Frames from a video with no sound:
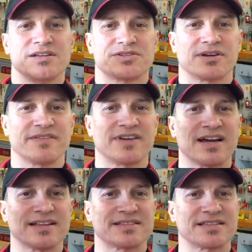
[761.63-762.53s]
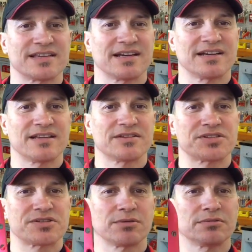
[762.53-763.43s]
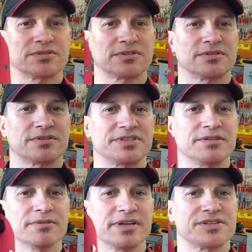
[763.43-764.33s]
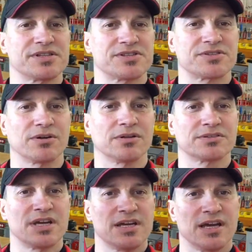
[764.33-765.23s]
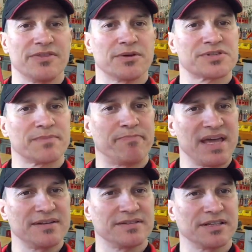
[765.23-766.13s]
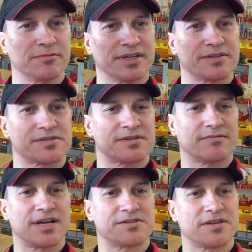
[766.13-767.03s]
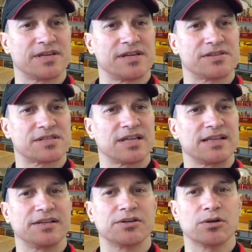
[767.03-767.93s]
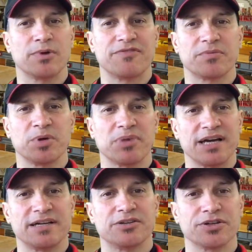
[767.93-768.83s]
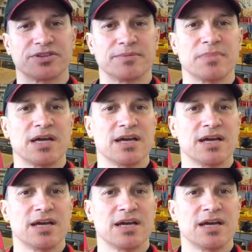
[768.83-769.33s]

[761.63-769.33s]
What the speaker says: So I've got the shoulder D-rings installed, and those are bent D-rings, right? So they slightly go away from your body to hook them.